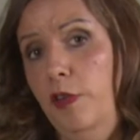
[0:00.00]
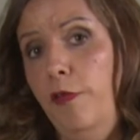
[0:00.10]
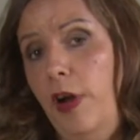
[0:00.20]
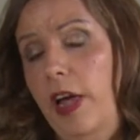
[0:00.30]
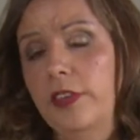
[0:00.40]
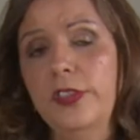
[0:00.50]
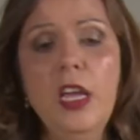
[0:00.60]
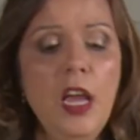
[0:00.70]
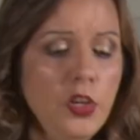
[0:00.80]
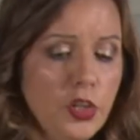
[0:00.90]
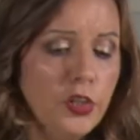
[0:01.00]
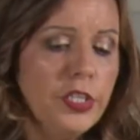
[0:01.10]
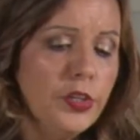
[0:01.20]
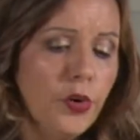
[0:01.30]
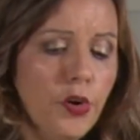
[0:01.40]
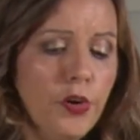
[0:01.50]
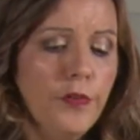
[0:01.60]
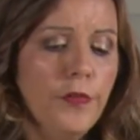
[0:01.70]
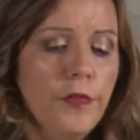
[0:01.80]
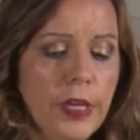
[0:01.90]
fries. These are all
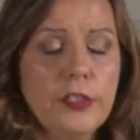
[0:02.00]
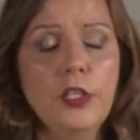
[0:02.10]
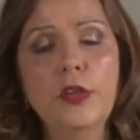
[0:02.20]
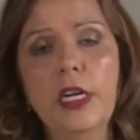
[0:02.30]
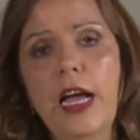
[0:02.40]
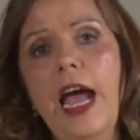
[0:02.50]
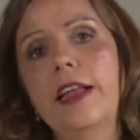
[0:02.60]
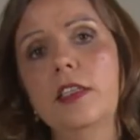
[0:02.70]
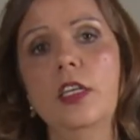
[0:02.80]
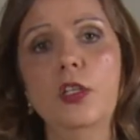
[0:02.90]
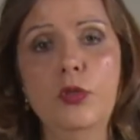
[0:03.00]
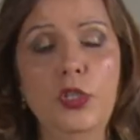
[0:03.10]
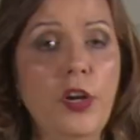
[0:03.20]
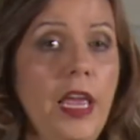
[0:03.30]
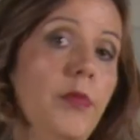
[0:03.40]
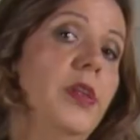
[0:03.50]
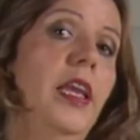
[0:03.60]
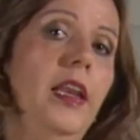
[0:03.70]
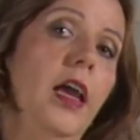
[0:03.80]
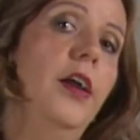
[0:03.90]
things that you can add into your
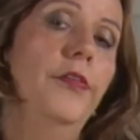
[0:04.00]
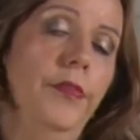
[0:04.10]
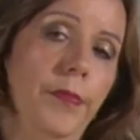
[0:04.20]
everyday life.